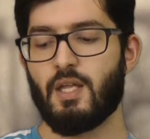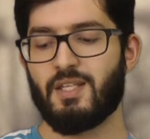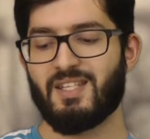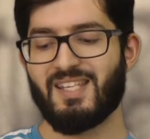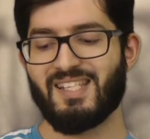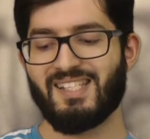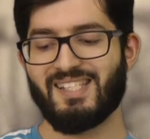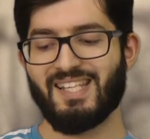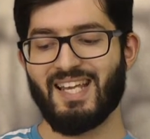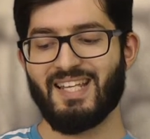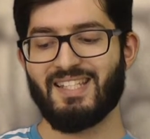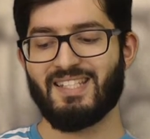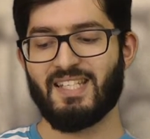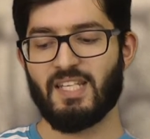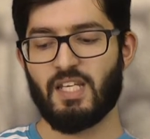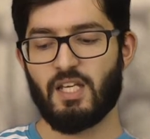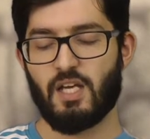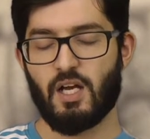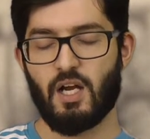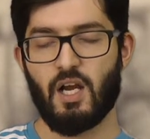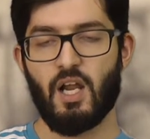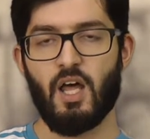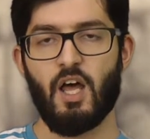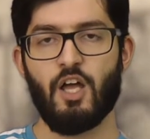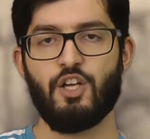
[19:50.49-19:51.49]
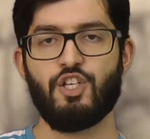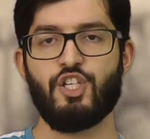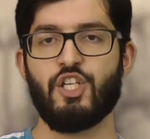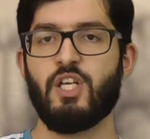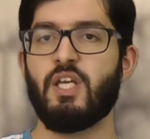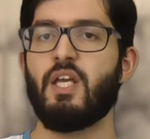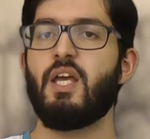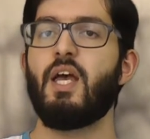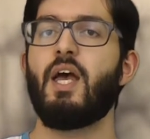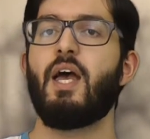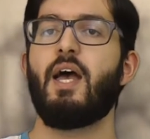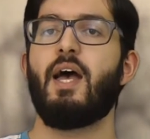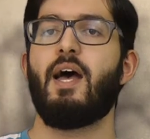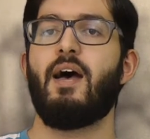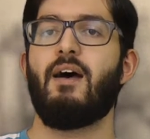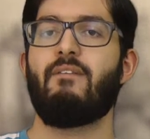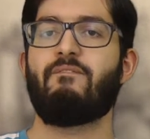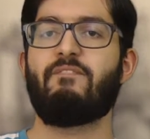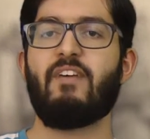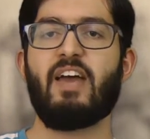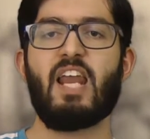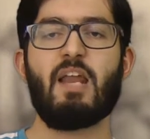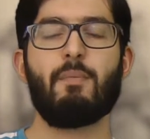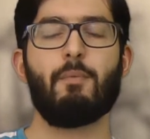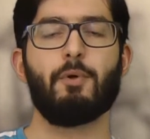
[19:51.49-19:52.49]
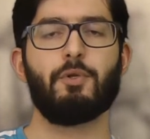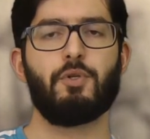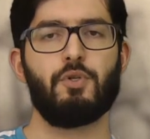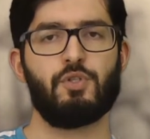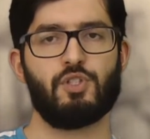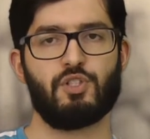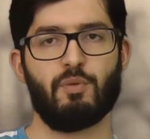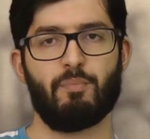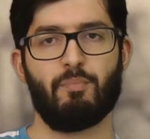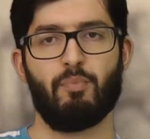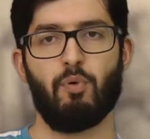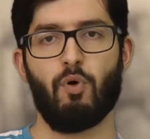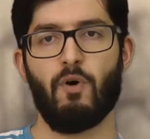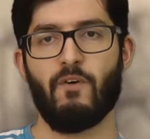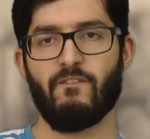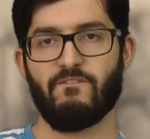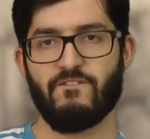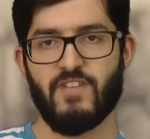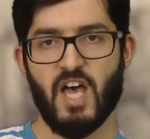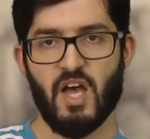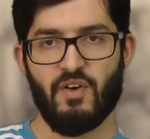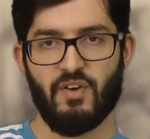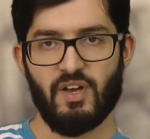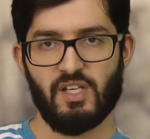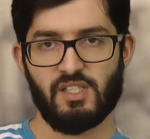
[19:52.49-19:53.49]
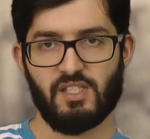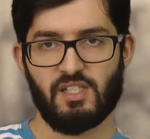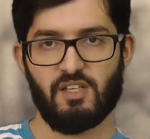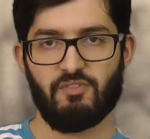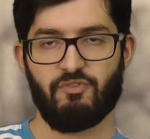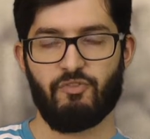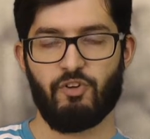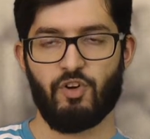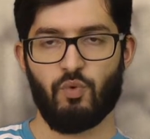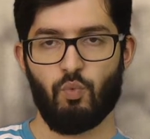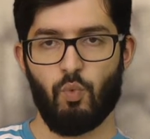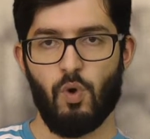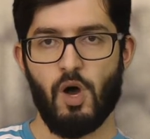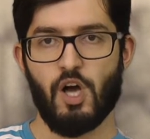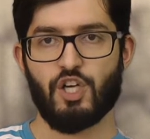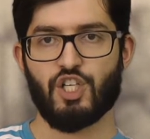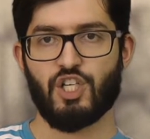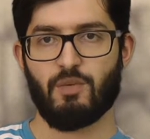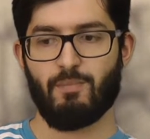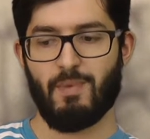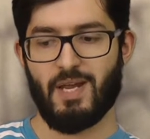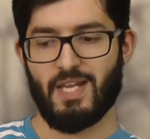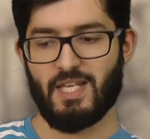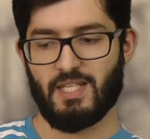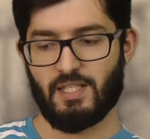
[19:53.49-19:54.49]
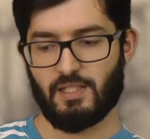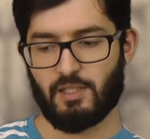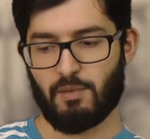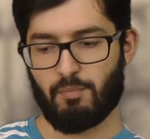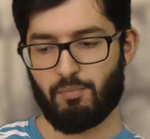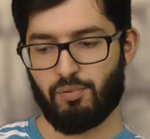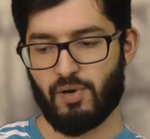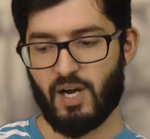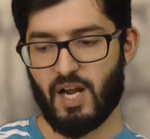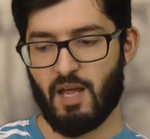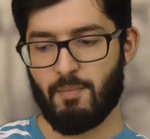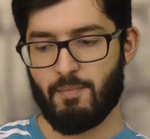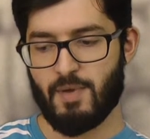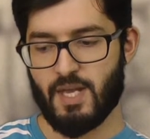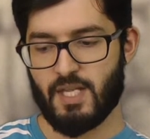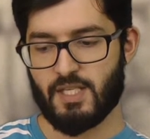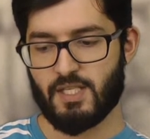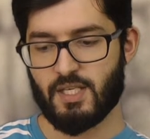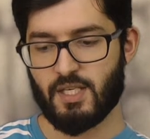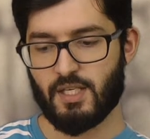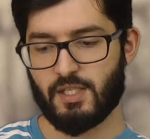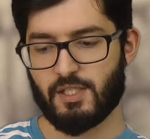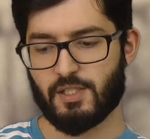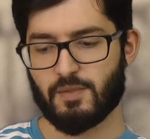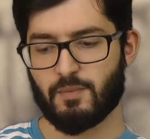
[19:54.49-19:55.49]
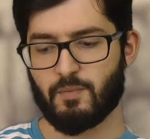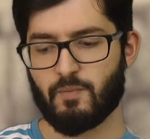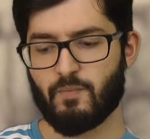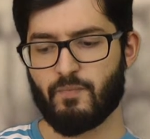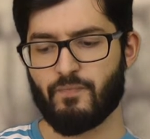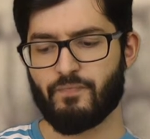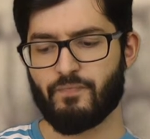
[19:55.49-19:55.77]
dissenting clergy available to support various different worship meetings and prayer meetings.